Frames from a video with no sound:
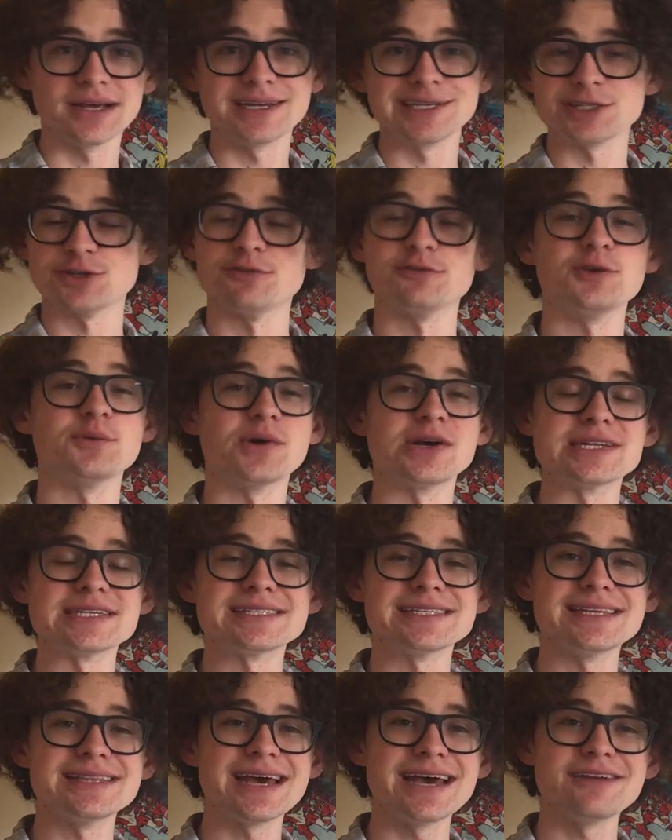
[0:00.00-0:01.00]
So if you want to
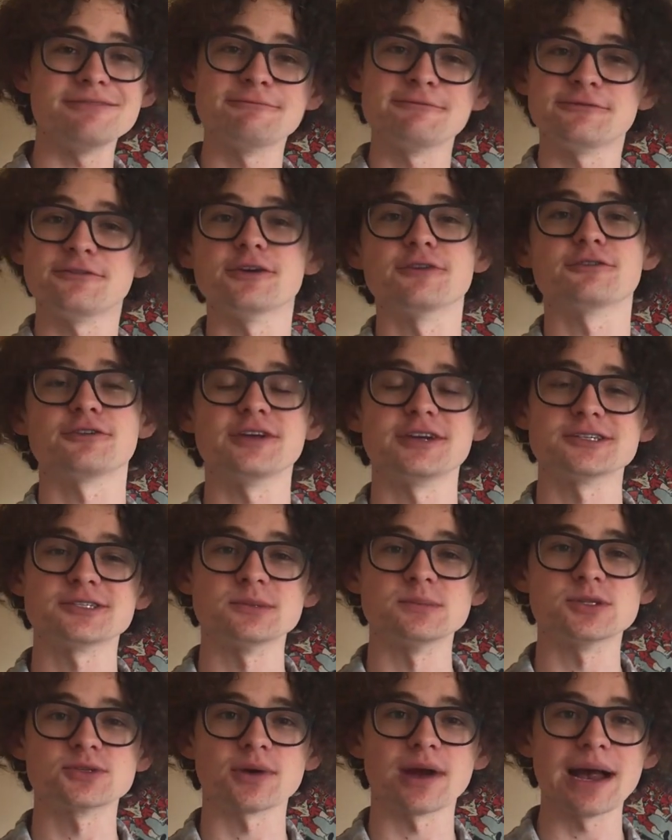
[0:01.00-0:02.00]
see that, feel free to
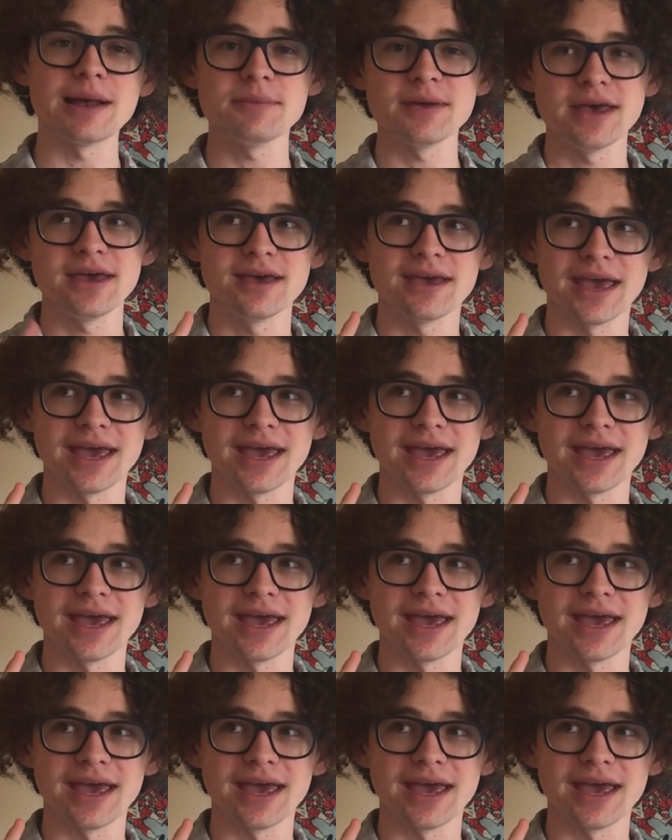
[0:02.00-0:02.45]
subscribe,